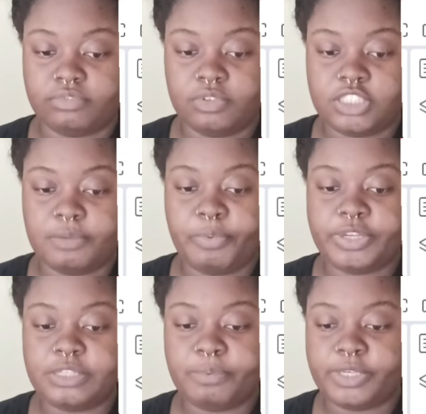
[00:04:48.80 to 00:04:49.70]
Support,
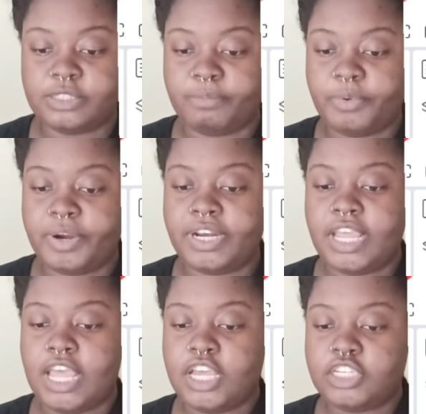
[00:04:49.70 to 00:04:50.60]
support, support,
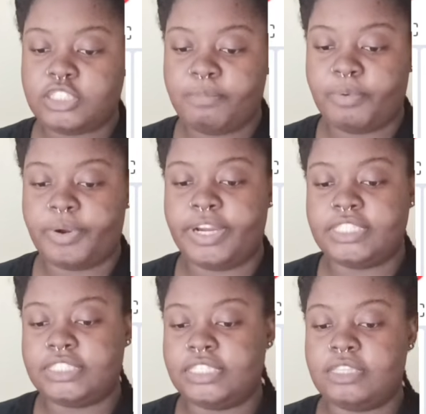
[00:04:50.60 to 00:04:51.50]

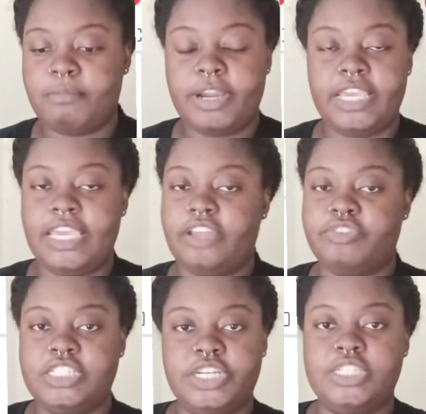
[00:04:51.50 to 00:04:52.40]
support. The market can
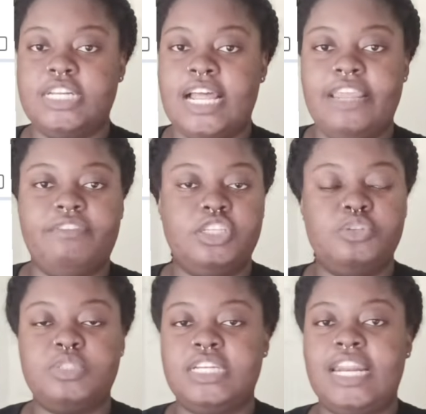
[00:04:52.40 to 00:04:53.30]
return to that level
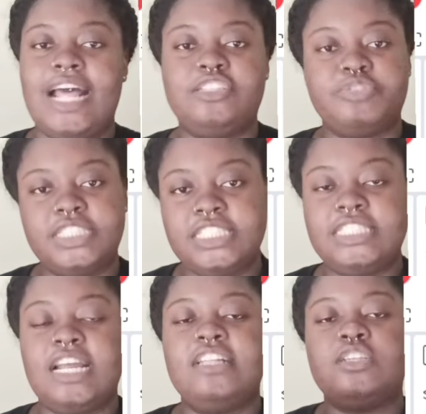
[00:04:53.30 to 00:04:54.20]
using it as
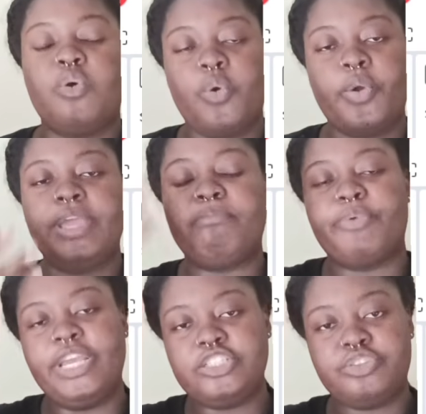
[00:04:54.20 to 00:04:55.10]
resistance, or it
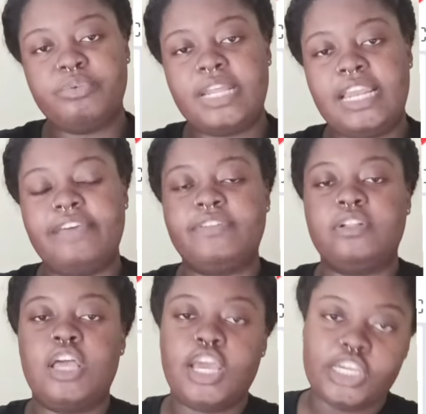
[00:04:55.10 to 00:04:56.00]
breaks through that
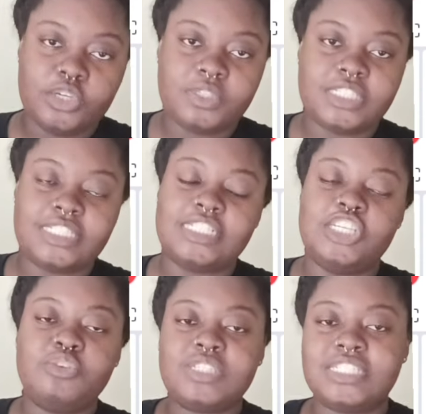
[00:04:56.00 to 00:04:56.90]
level,
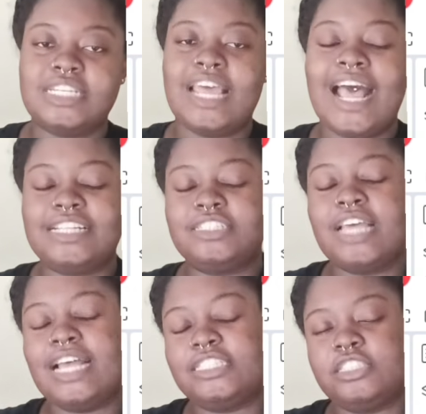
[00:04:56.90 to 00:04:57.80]
uses it
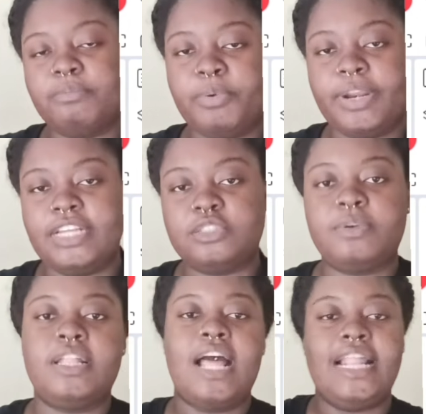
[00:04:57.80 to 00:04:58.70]
as support as
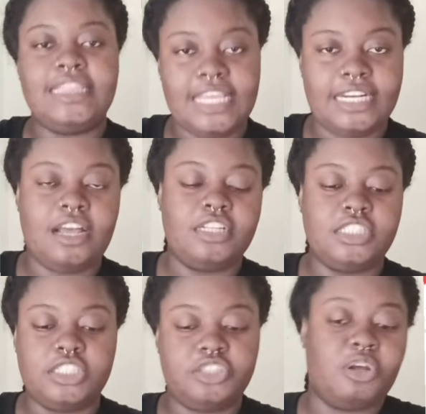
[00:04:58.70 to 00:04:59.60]
well, and then
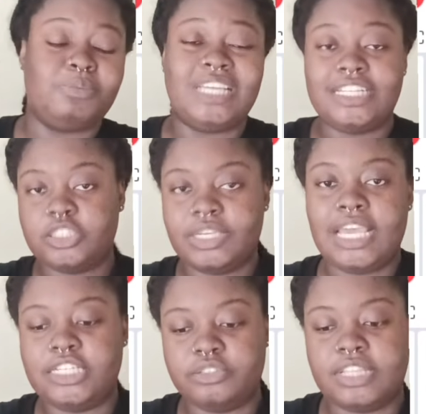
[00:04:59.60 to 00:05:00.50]
continue to the upside. So it
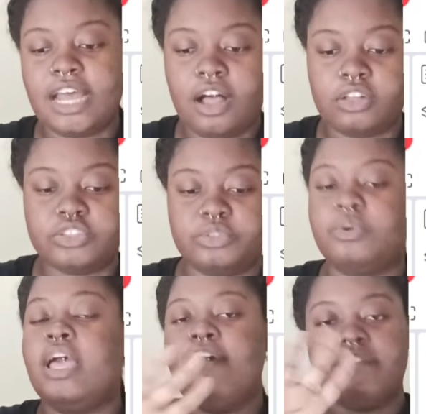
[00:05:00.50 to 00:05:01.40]
can do that also.
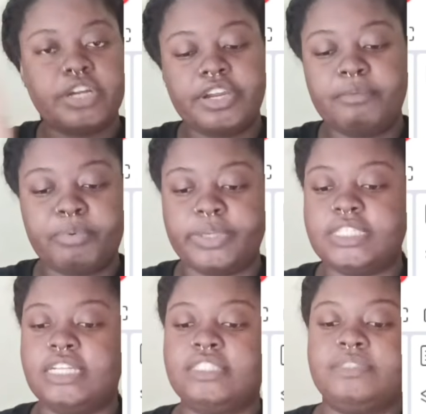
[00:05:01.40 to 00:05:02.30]
Very
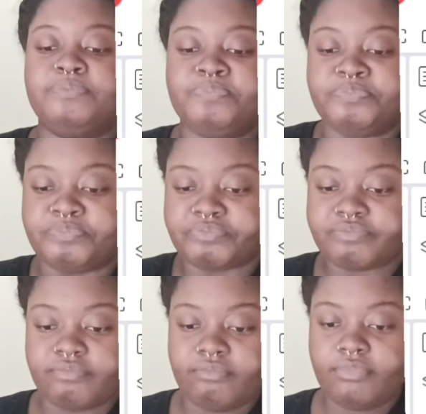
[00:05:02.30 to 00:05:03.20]
important.
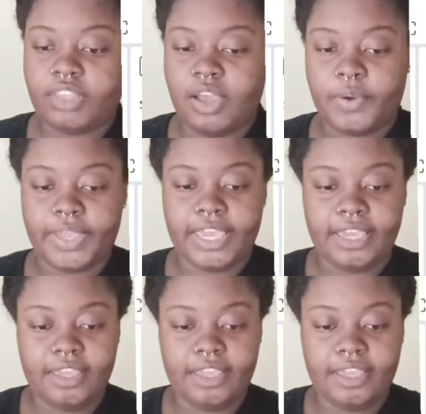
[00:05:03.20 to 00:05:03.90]
Okay,